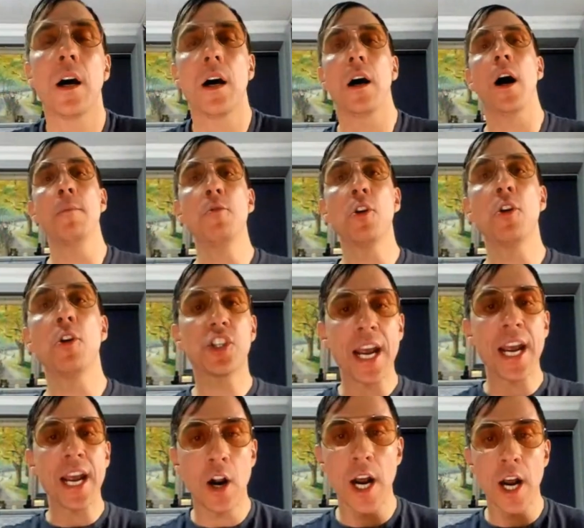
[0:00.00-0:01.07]
I'm not
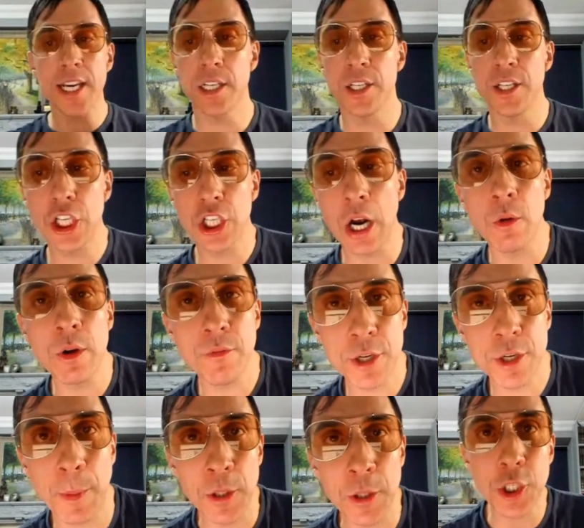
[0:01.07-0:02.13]
saying Iceland is solely
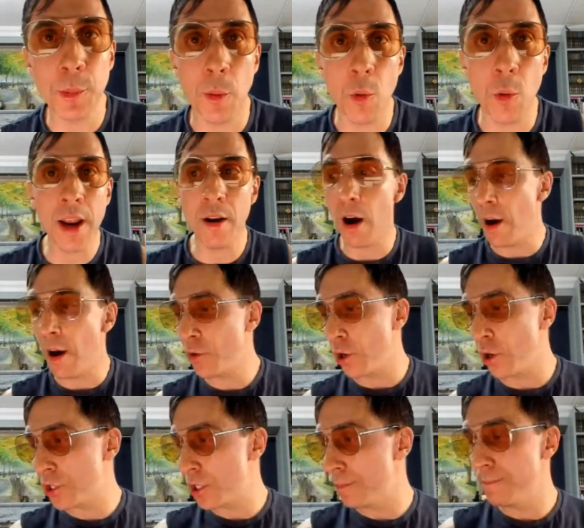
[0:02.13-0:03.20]
responsible there. I've
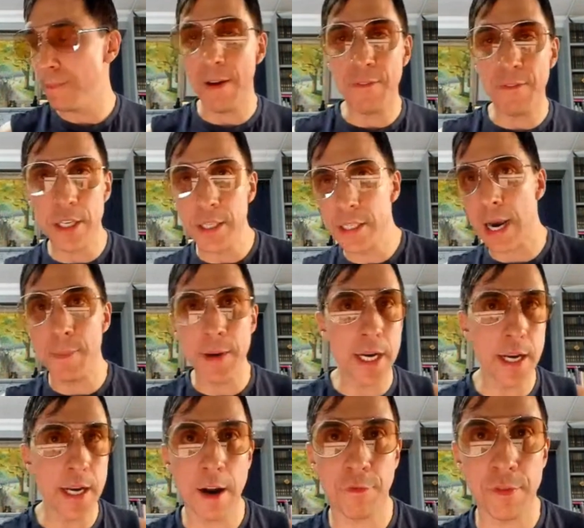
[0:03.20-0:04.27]
got some evidence coming
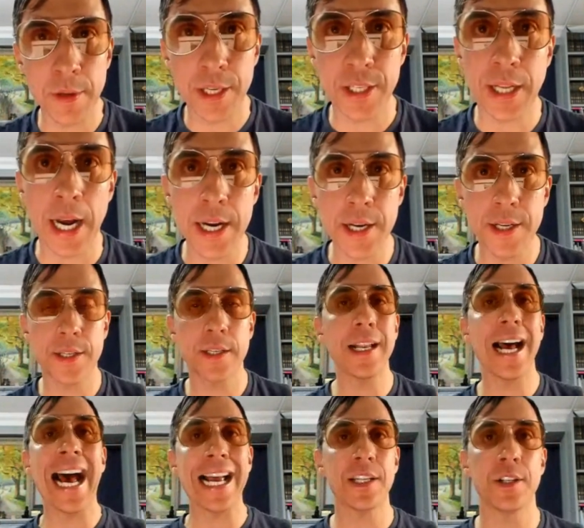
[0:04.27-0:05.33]
in now from the States that
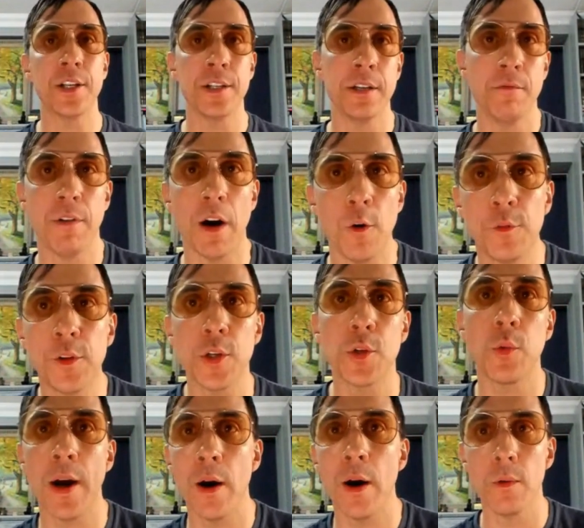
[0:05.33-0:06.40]
Asda's involved as
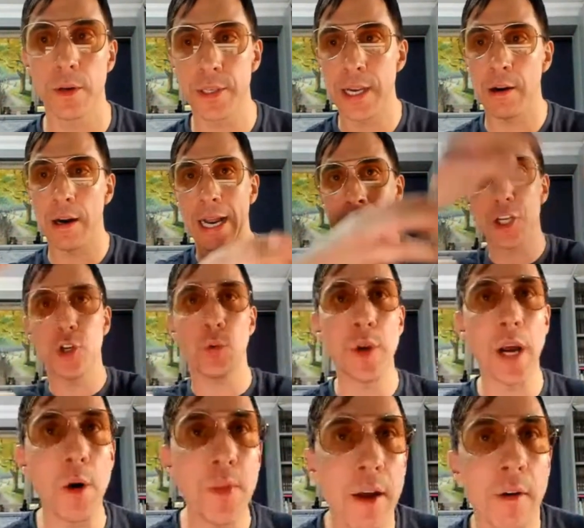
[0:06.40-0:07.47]
well, because they're, as you'll
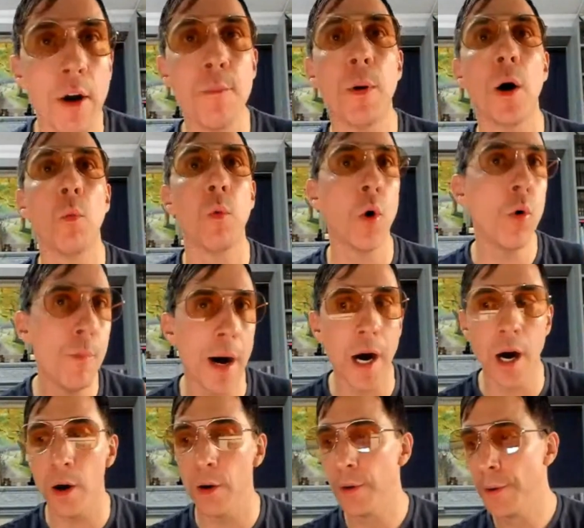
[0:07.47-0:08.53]
know, they're owned by Walmart.